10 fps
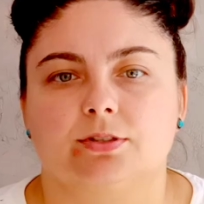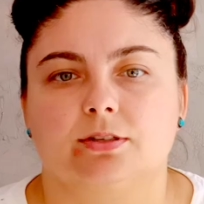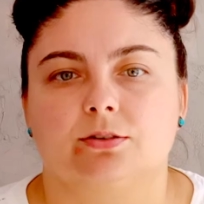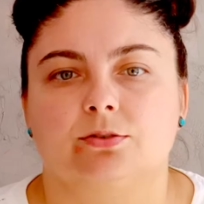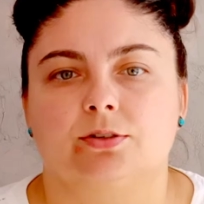
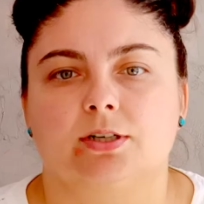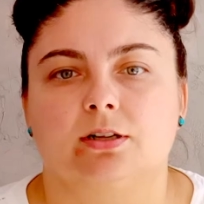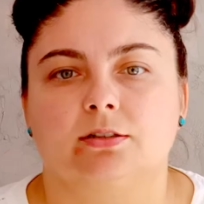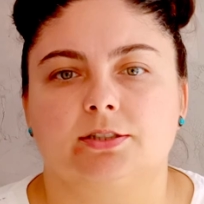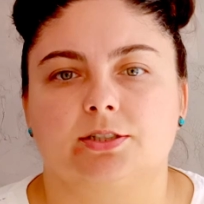secure
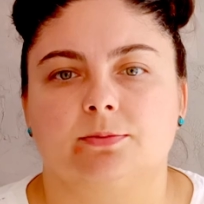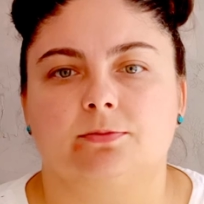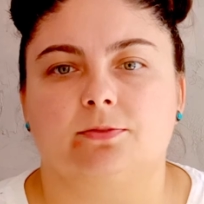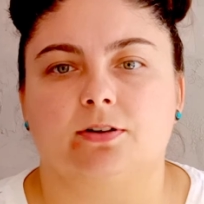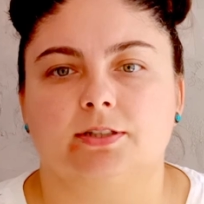
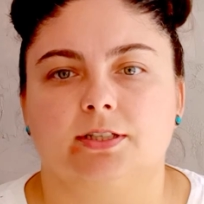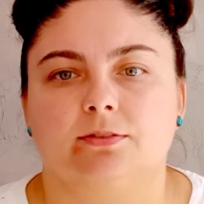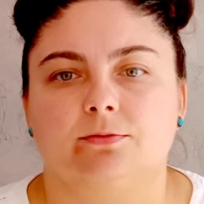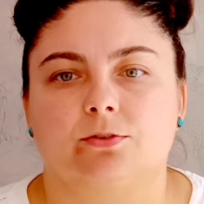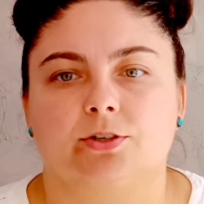long-term
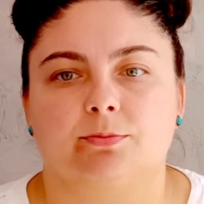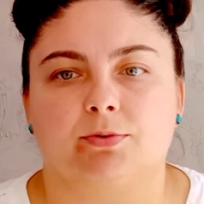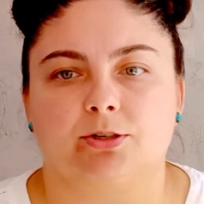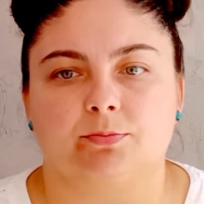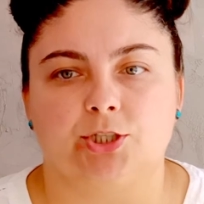funding for
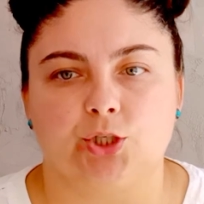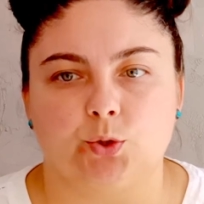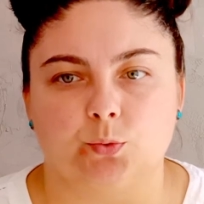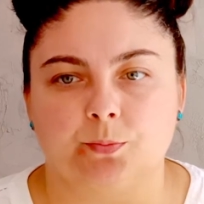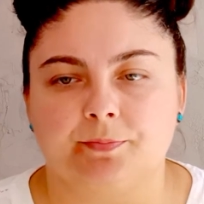Department
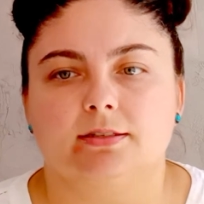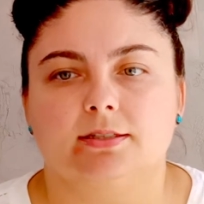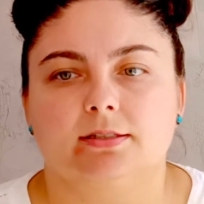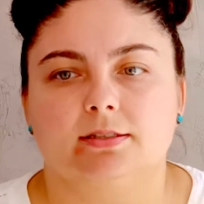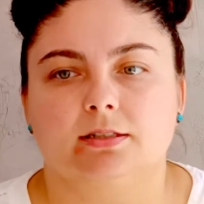Q. The
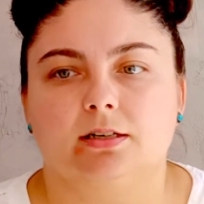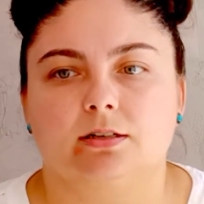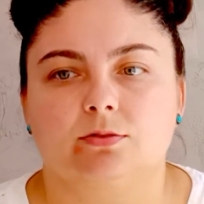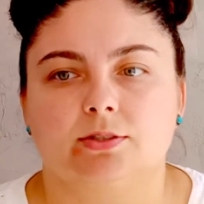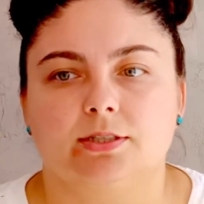season
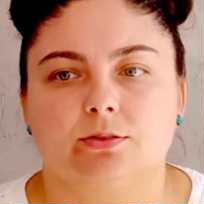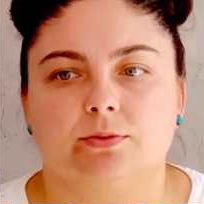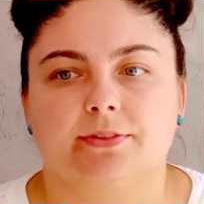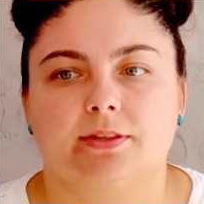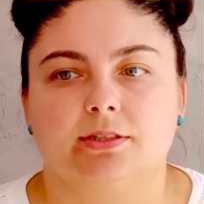closes
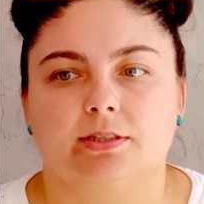with the